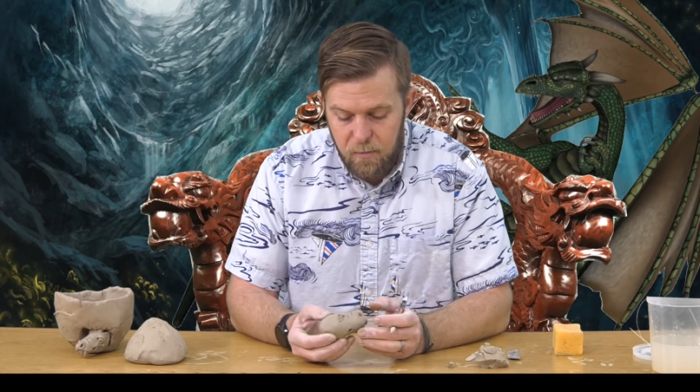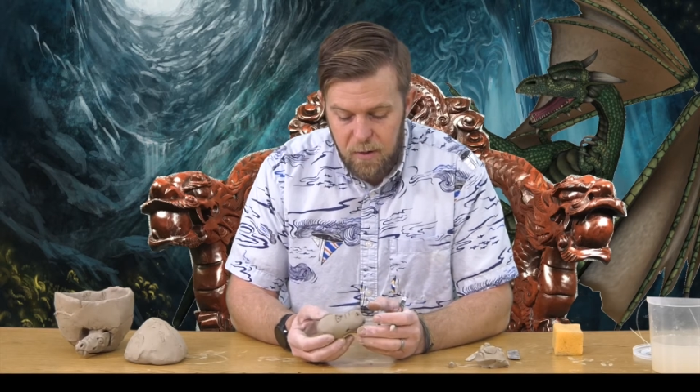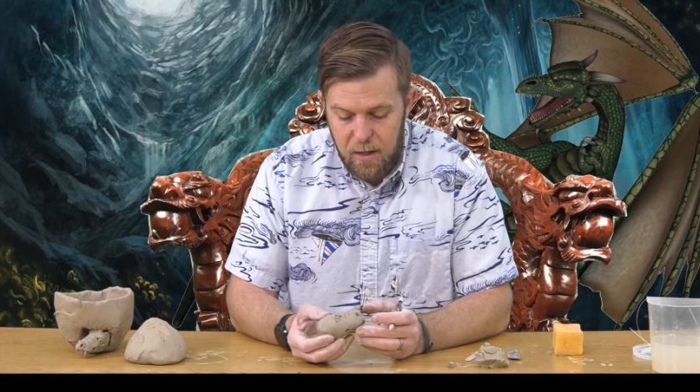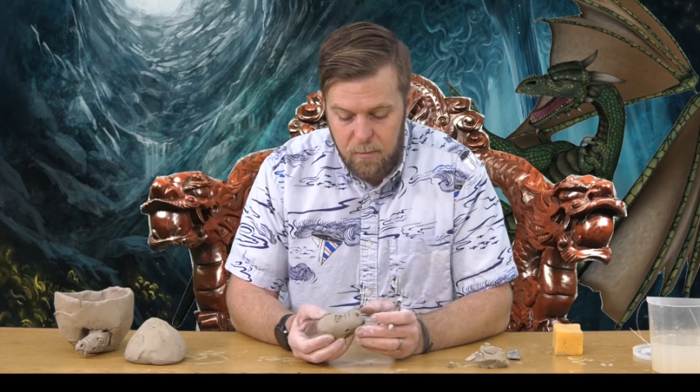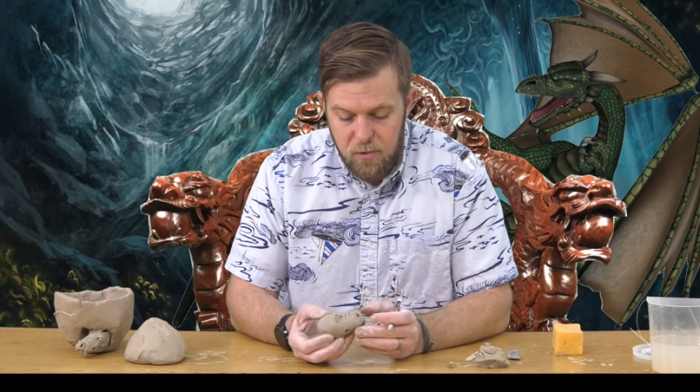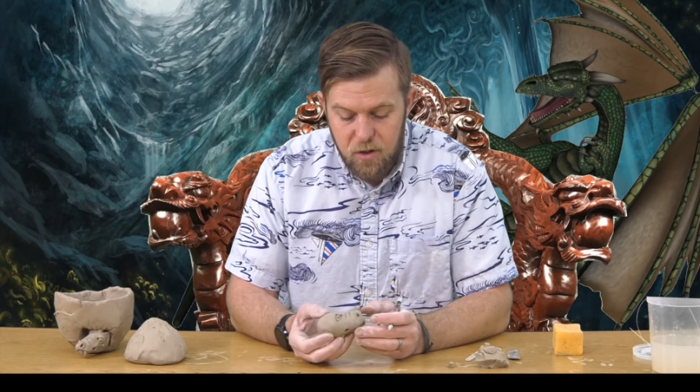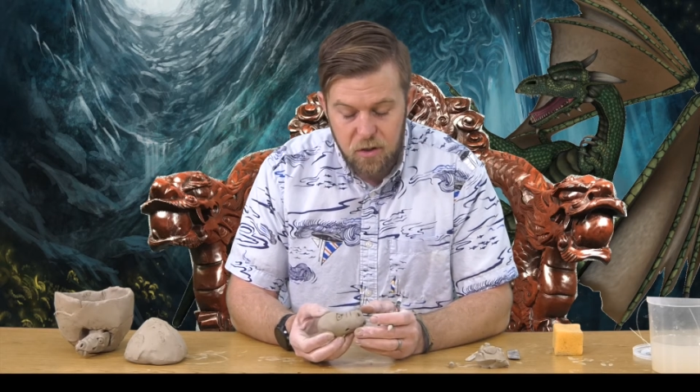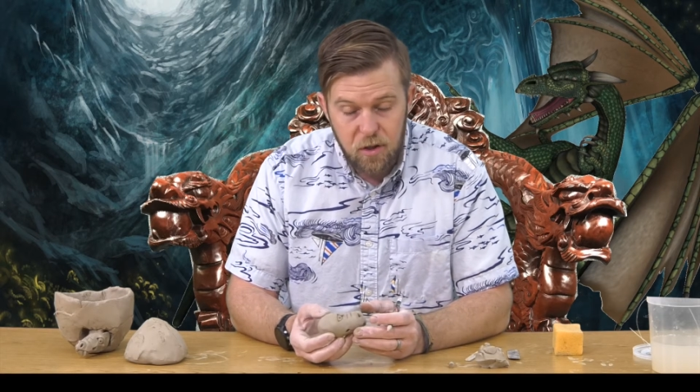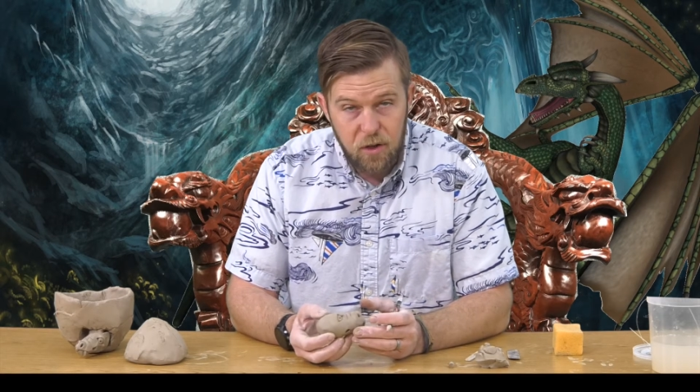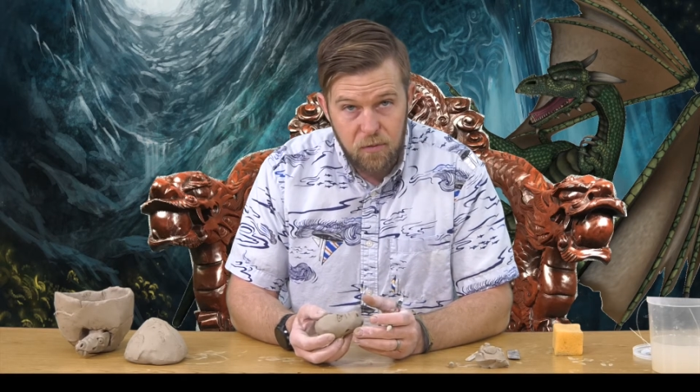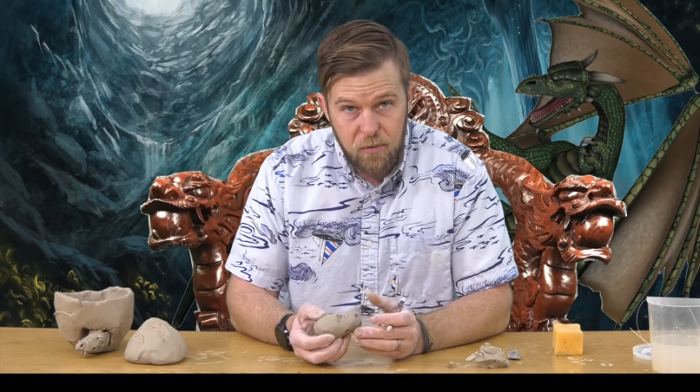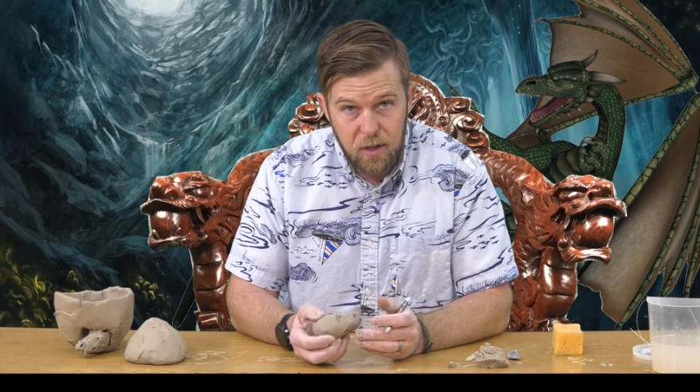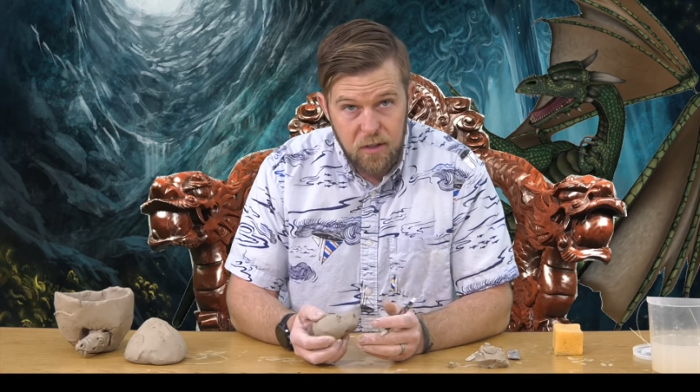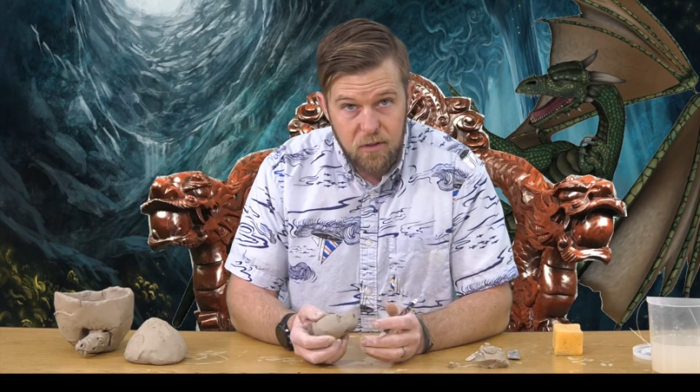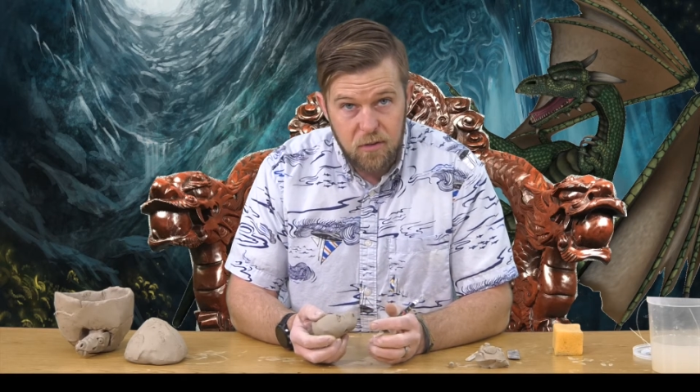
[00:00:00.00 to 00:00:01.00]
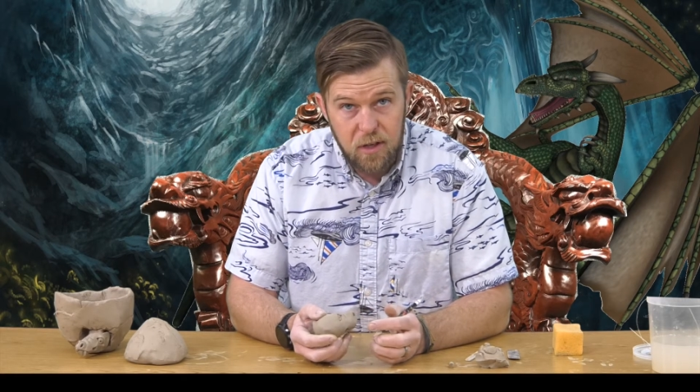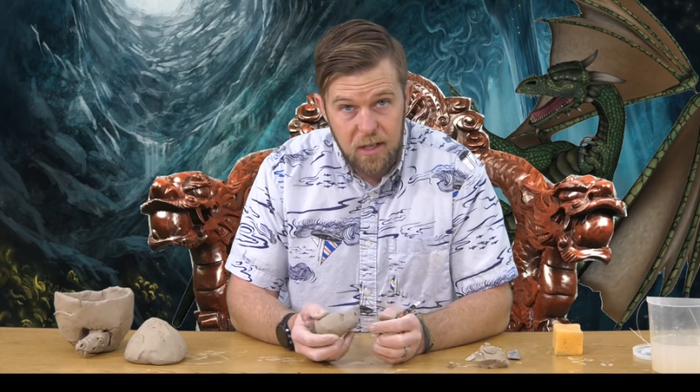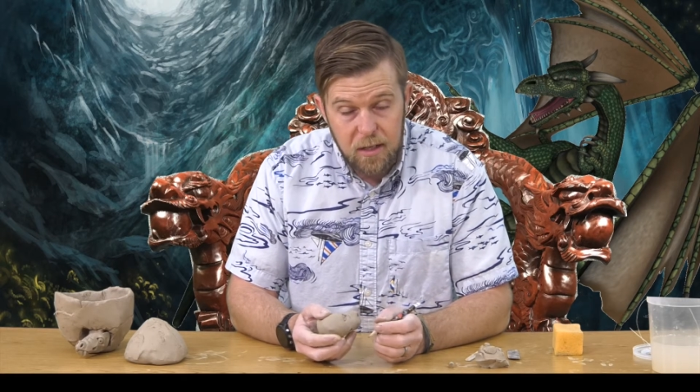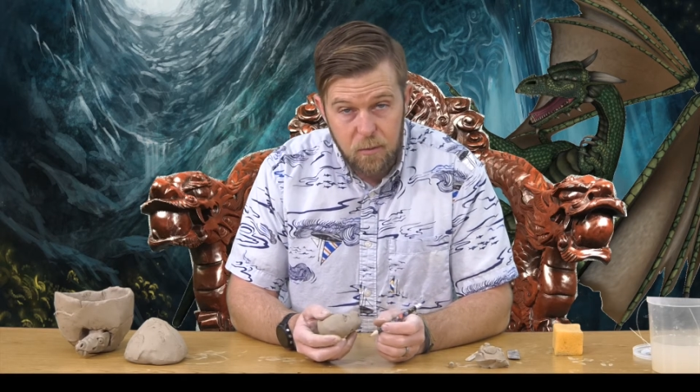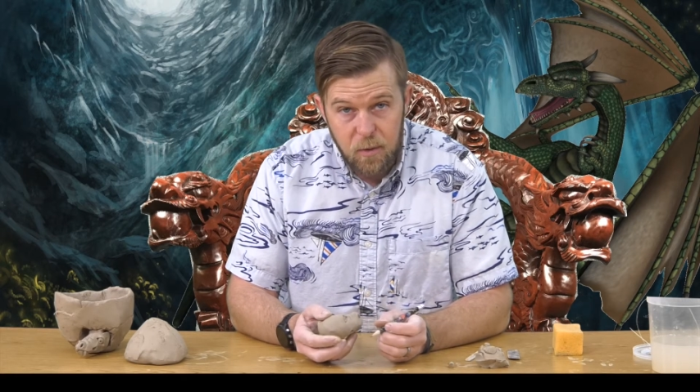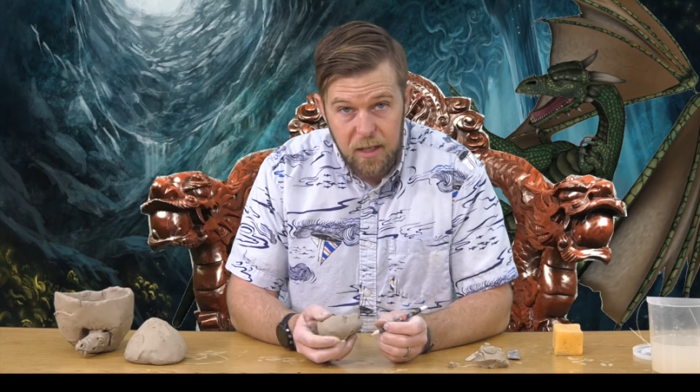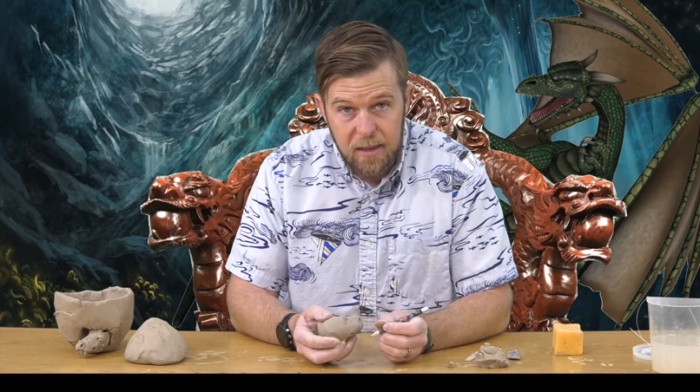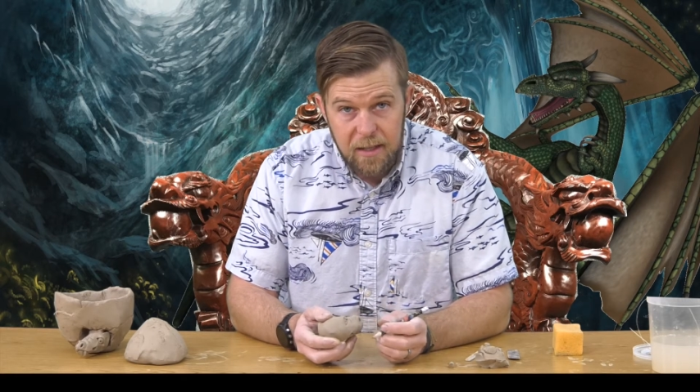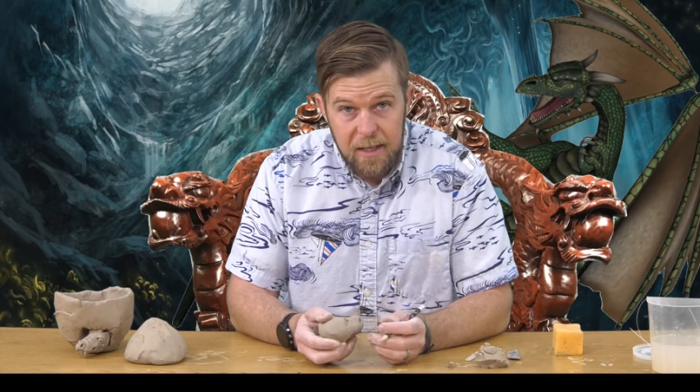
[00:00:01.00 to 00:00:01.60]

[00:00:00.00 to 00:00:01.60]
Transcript: I'm sure, are frustrated with